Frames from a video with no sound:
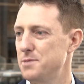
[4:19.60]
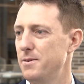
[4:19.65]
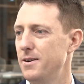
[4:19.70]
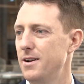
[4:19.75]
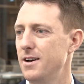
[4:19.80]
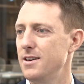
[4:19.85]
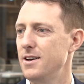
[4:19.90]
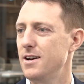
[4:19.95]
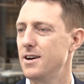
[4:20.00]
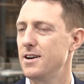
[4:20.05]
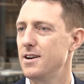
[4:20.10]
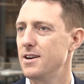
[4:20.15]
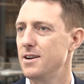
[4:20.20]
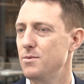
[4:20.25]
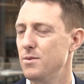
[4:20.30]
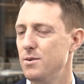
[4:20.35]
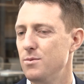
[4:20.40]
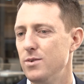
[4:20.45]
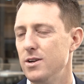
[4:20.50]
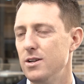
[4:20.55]
but
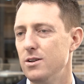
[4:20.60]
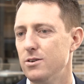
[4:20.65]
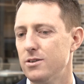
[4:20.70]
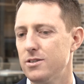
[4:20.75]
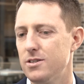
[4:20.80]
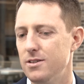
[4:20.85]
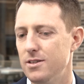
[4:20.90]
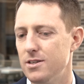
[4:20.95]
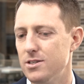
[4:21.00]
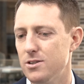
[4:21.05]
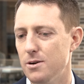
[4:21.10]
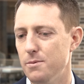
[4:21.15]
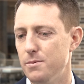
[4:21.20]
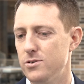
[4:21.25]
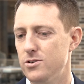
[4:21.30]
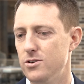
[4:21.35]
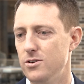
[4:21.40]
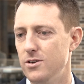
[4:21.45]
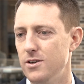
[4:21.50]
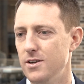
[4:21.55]
when we looked at this
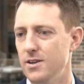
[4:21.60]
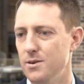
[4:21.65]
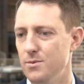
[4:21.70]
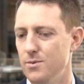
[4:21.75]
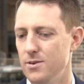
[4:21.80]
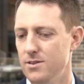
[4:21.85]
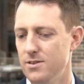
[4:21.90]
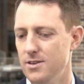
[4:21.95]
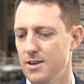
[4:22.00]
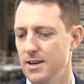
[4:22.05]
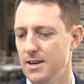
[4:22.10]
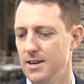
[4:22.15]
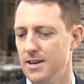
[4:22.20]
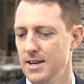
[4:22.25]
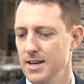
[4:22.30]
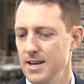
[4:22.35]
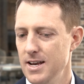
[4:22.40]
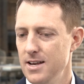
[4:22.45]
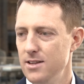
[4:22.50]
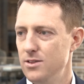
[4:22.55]
opportunity, we think
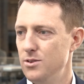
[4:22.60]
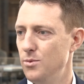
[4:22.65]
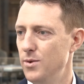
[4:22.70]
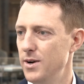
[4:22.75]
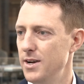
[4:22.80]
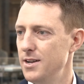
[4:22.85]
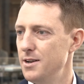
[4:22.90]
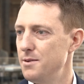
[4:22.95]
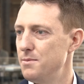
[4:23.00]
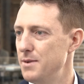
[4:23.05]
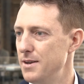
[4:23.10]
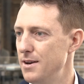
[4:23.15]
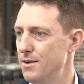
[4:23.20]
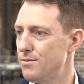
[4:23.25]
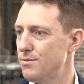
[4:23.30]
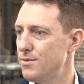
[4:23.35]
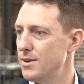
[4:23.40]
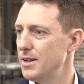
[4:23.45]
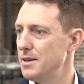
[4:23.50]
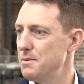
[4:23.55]
the way to be a
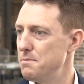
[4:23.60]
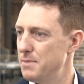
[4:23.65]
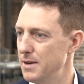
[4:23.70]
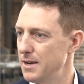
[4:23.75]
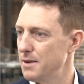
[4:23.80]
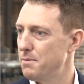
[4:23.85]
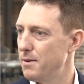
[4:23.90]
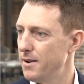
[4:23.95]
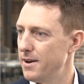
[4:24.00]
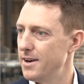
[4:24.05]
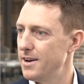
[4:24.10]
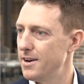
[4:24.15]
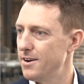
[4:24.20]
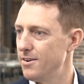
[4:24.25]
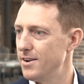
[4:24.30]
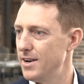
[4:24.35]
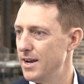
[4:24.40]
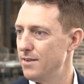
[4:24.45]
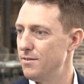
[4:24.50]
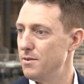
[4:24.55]
really big
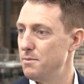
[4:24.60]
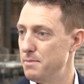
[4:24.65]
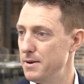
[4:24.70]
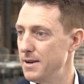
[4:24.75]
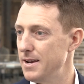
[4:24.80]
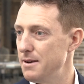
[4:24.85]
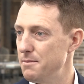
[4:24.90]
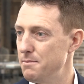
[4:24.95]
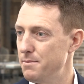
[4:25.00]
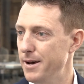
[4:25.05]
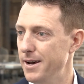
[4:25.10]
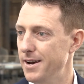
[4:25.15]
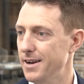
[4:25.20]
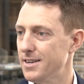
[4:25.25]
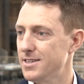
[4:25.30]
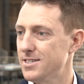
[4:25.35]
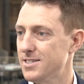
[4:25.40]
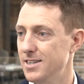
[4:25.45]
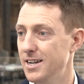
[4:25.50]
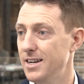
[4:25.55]
player and have a big
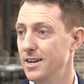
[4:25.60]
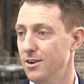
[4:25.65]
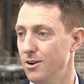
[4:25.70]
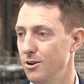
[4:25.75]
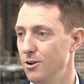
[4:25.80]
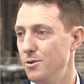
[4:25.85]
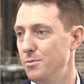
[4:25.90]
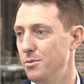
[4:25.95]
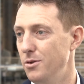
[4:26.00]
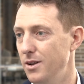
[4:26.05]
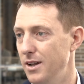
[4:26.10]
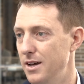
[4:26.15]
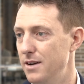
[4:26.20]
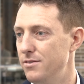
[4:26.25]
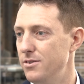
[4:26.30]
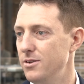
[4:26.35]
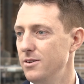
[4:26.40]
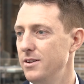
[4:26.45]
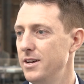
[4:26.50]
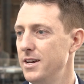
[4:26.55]
impact at a global
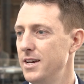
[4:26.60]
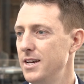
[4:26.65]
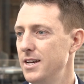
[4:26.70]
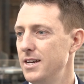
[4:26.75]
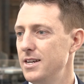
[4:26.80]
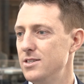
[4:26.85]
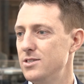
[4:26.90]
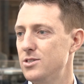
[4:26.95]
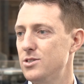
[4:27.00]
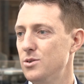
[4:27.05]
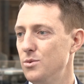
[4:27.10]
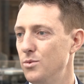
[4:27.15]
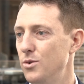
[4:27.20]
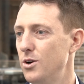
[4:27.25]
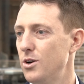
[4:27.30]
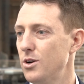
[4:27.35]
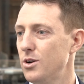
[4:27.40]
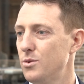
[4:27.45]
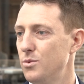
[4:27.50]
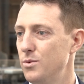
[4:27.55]
level is to
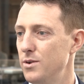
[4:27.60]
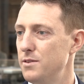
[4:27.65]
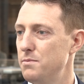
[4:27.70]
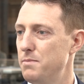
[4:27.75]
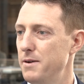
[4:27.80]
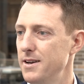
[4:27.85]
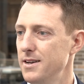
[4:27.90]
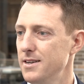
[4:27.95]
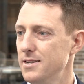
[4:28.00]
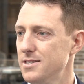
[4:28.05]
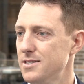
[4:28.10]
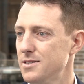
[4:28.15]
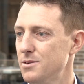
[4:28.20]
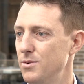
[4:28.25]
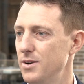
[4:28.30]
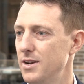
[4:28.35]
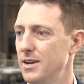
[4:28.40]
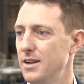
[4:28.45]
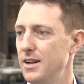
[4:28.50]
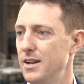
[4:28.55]
work with banks.
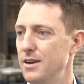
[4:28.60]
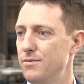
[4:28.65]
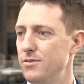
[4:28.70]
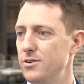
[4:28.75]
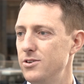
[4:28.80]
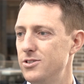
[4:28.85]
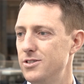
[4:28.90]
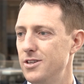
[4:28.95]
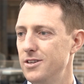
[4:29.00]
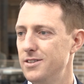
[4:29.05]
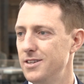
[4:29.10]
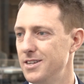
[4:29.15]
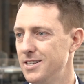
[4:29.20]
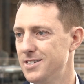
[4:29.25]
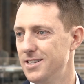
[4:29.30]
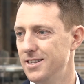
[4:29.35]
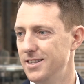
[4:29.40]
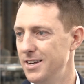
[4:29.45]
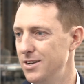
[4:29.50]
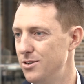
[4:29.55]
We can leverage the things
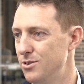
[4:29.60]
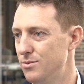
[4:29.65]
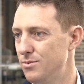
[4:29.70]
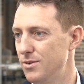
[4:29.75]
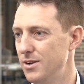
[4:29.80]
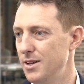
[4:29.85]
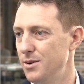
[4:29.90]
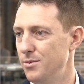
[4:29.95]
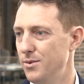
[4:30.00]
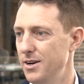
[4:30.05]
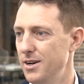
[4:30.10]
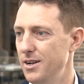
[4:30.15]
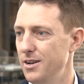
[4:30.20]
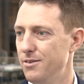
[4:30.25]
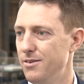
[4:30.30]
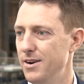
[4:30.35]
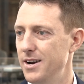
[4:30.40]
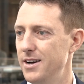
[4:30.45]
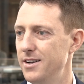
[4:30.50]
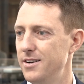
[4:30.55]
that they do really well
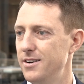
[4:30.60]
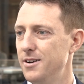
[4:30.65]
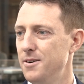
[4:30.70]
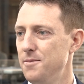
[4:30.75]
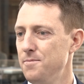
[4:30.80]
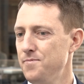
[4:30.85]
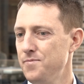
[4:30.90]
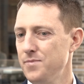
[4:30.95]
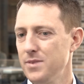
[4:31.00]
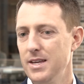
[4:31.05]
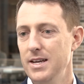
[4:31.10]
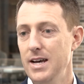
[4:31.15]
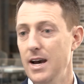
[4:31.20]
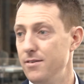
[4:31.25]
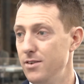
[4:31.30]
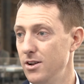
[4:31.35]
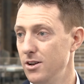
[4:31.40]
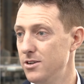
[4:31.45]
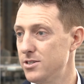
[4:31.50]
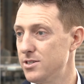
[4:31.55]
around
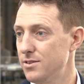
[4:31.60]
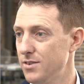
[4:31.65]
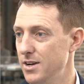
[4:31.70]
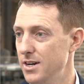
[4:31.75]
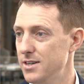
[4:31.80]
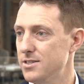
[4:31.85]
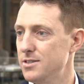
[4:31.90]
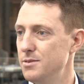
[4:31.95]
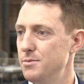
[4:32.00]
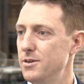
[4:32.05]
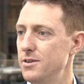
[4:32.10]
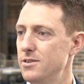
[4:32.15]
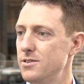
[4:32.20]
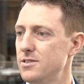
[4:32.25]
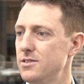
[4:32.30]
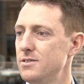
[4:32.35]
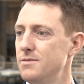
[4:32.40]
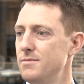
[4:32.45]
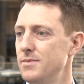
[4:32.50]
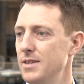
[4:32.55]
having lots of
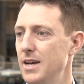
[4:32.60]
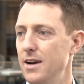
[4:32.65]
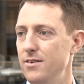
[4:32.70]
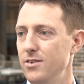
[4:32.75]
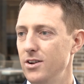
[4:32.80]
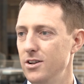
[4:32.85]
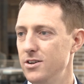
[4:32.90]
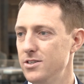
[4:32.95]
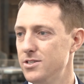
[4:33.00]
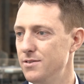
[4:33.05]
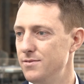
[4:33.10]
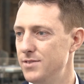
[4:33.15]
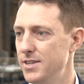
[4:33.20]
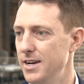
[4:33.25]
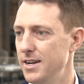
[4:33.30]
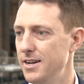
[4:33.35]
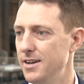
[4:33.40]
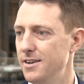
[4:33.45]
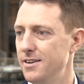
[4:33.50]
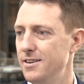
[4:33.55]
customers, having lots of
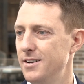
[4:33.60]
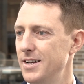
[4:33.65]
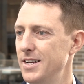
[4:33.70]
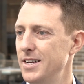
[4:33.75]
data,